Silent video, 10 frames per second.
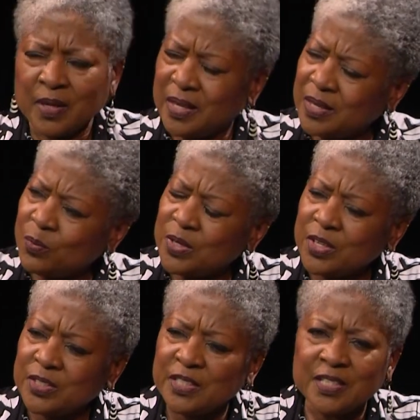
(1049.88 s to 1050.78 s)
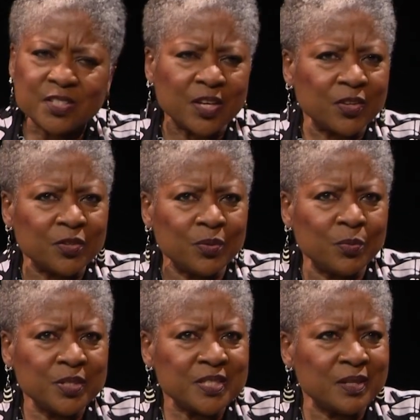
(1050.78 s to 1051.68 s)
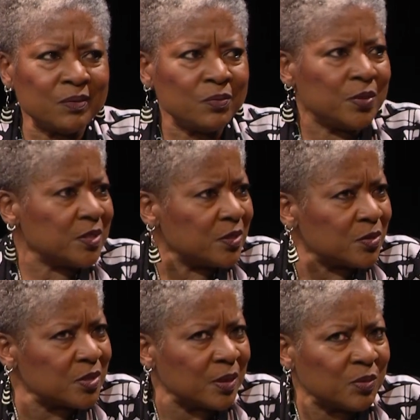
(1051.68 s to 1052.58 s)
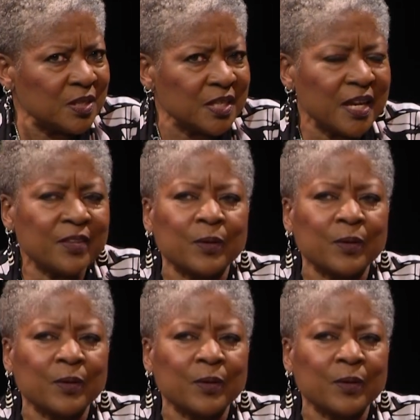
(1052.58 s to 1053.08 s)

And then we looked at each other and we said, we should do something together.